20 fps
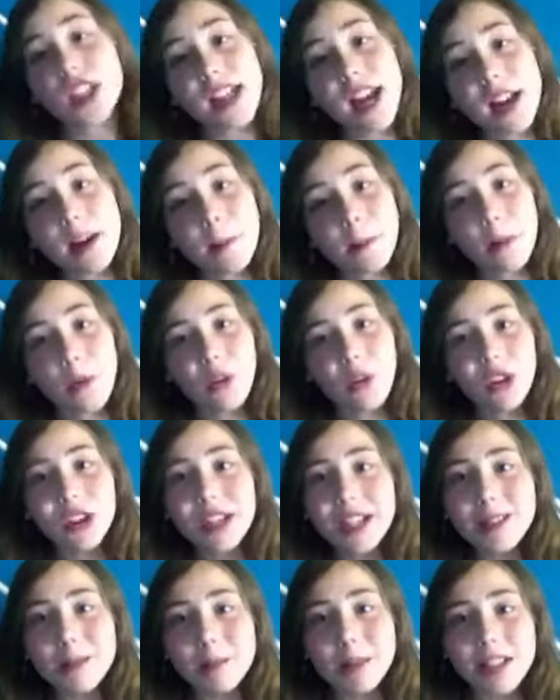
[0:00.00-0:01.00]
kind of
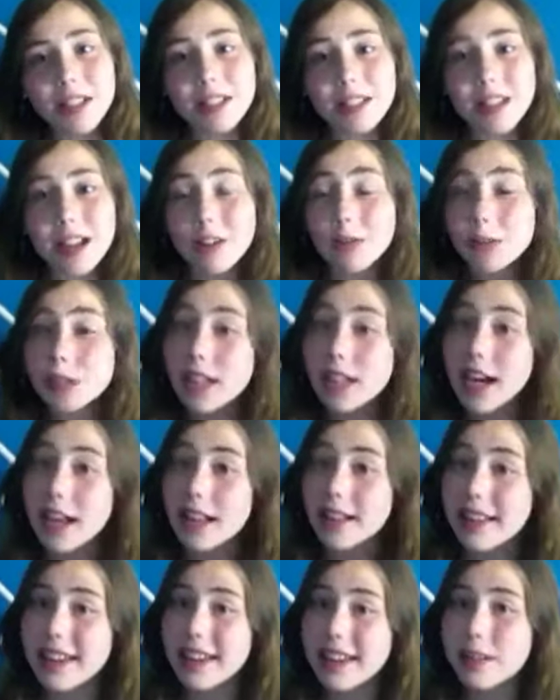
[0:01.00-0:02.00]
boring because I only got
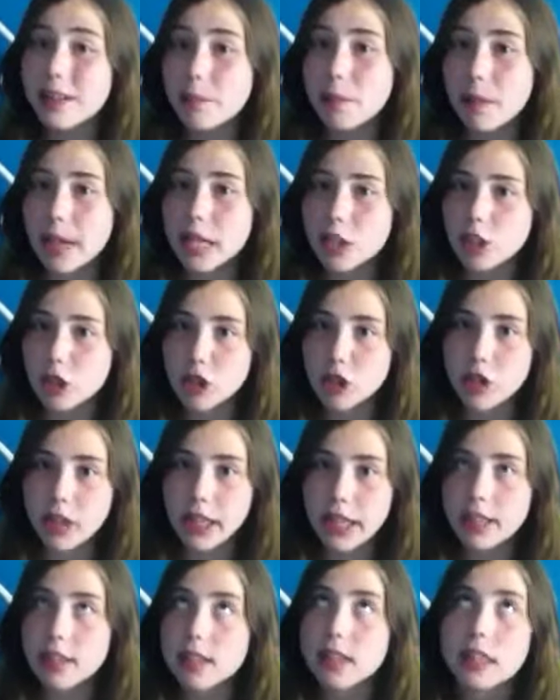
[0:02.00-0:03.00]
like major
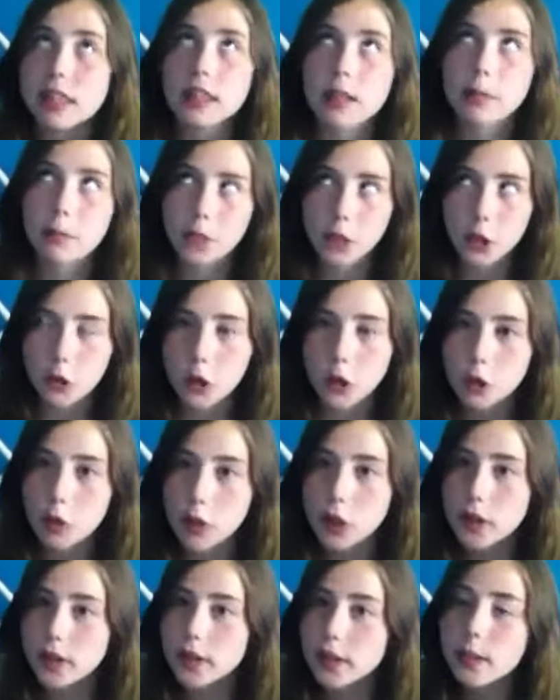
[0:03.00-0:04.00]
things in the beauty
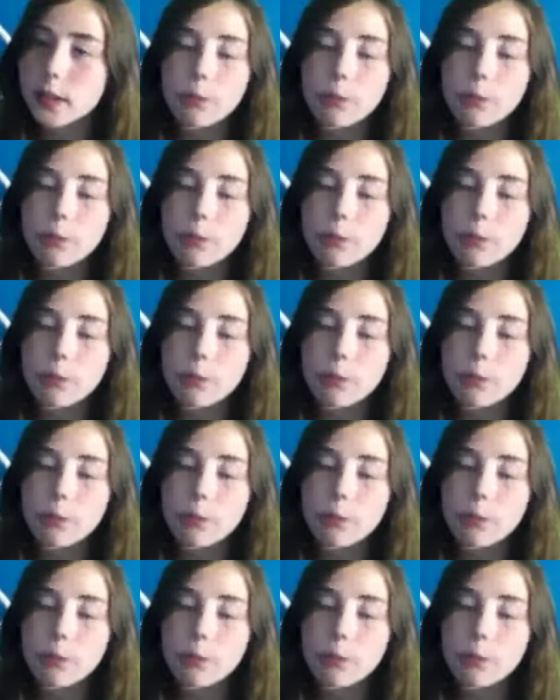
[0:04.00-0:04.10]
world.